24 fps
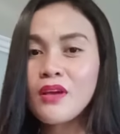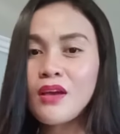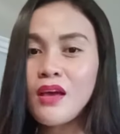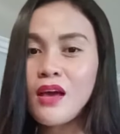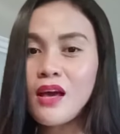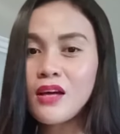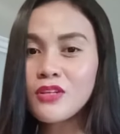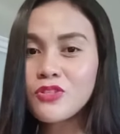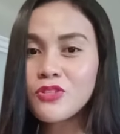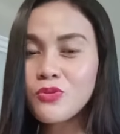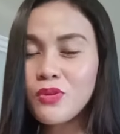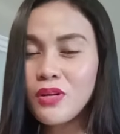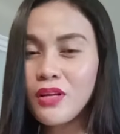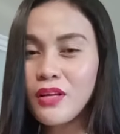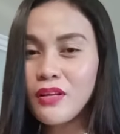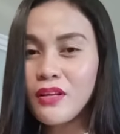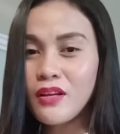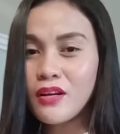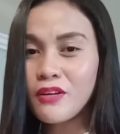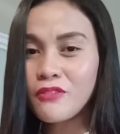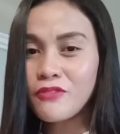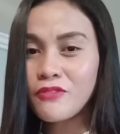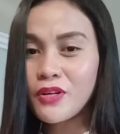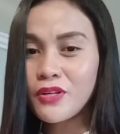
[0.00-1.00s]
Actually, they
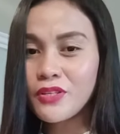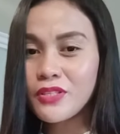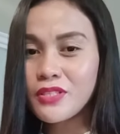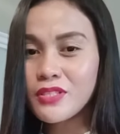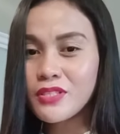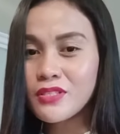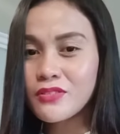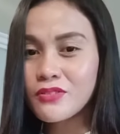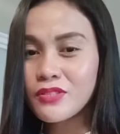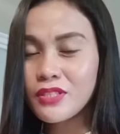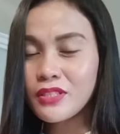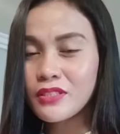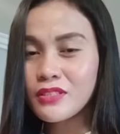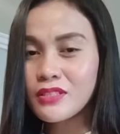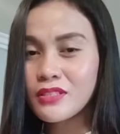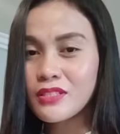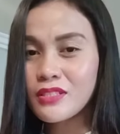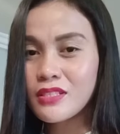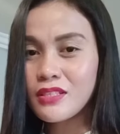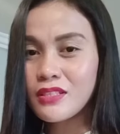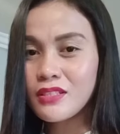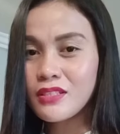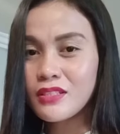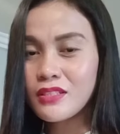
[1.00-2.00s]
are very strict.
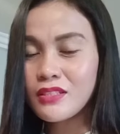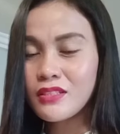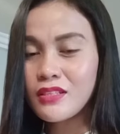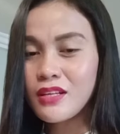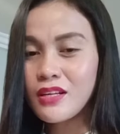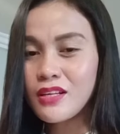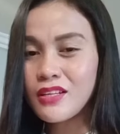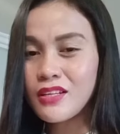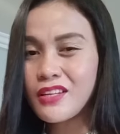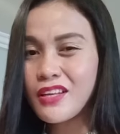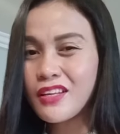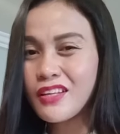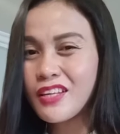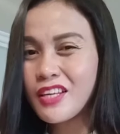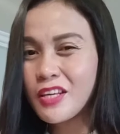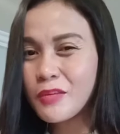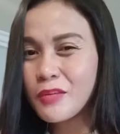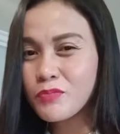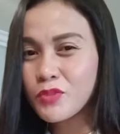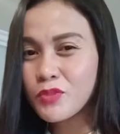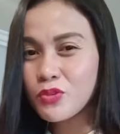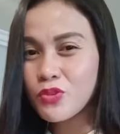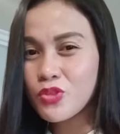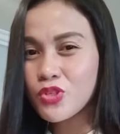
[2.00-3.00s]
They
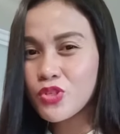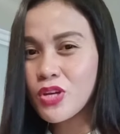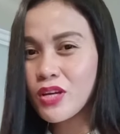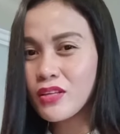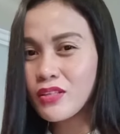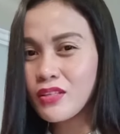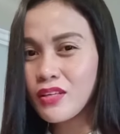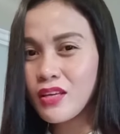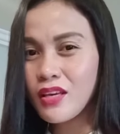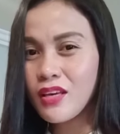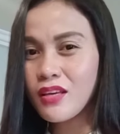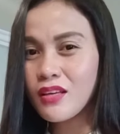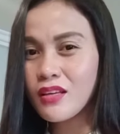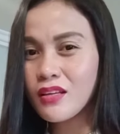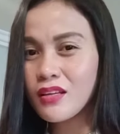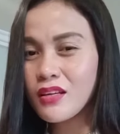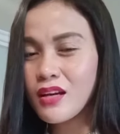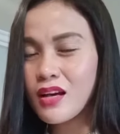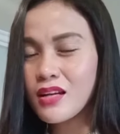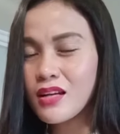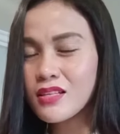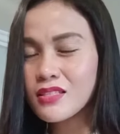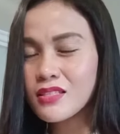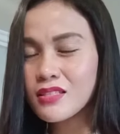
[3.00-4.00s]
kept on checking,
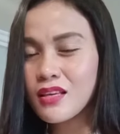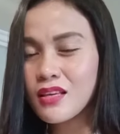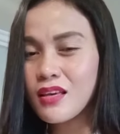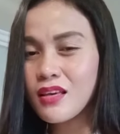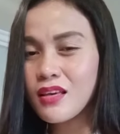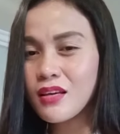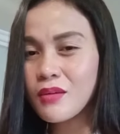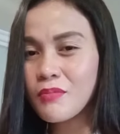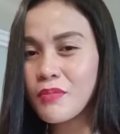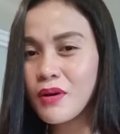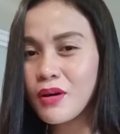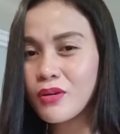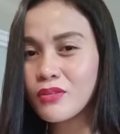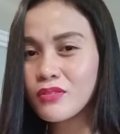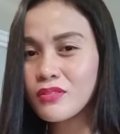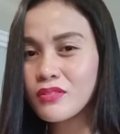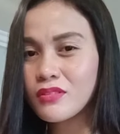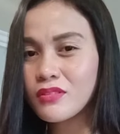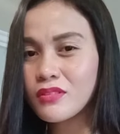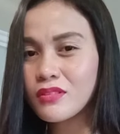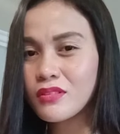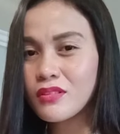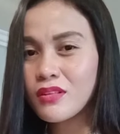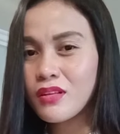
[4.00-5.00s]
asking about
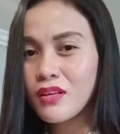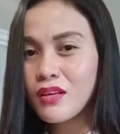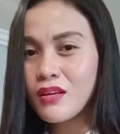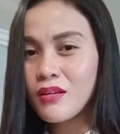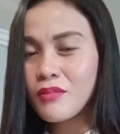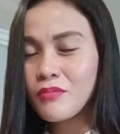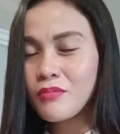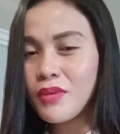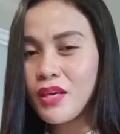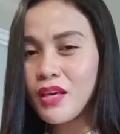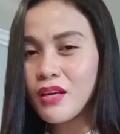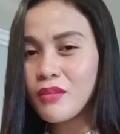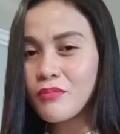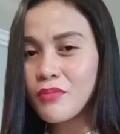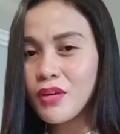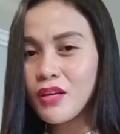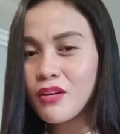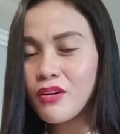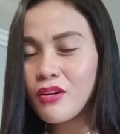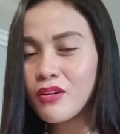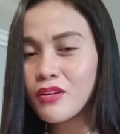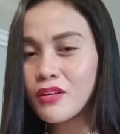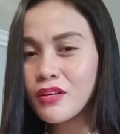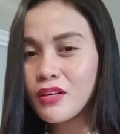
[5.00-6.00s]
me and my
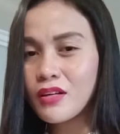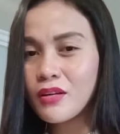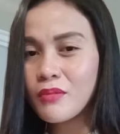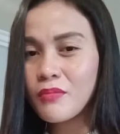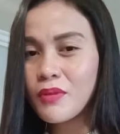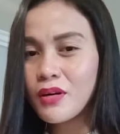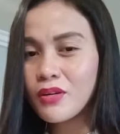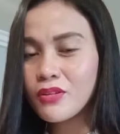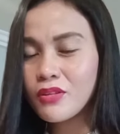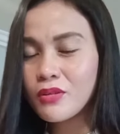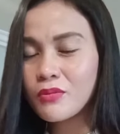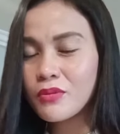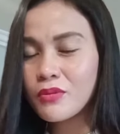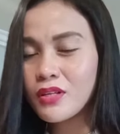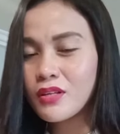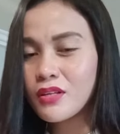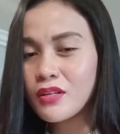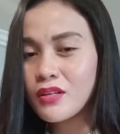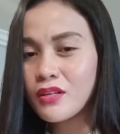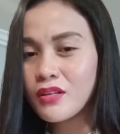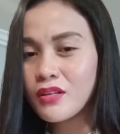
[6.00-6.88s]
daughter about our